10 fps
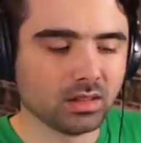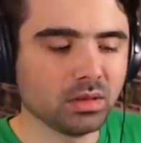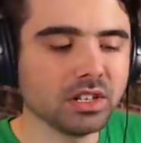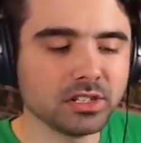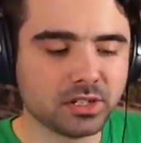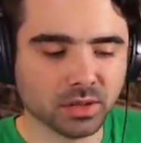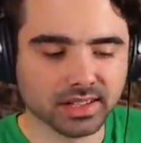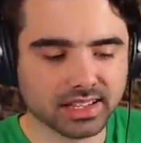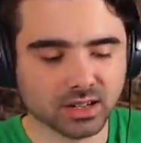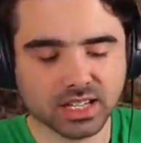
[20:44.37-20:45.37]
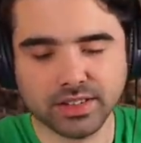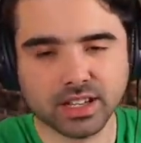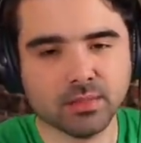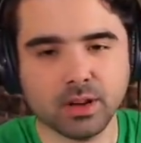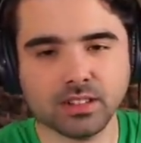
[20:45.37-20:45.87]
What are you doing here
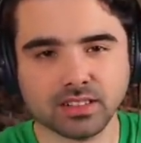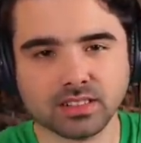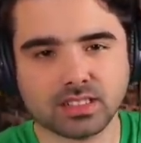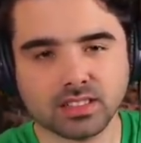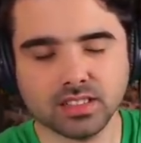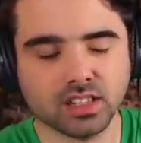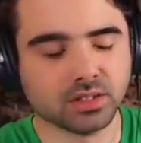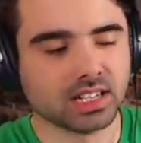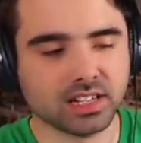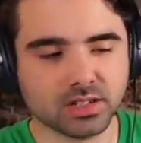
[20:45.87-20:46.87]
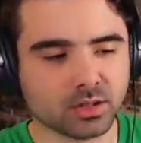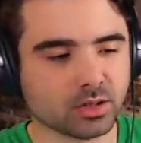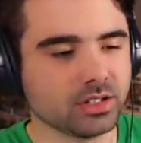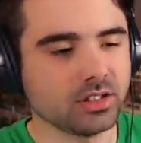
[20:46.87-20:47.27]
living amongst, you know, dinosaurs?